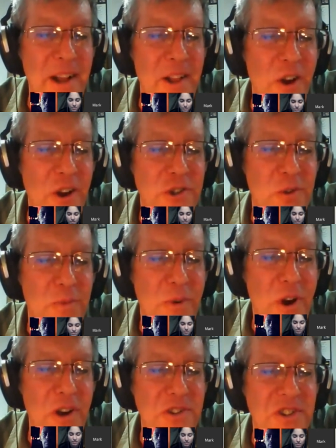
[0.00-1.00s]
biological
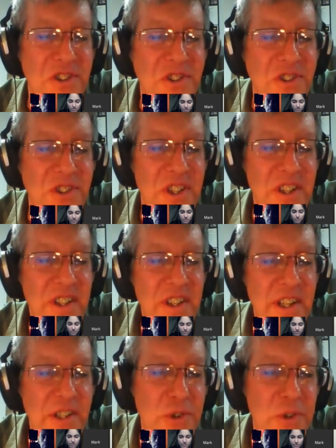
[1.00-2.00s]
processes,
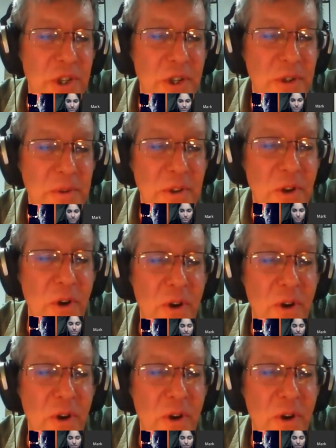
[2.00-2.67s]
as you know.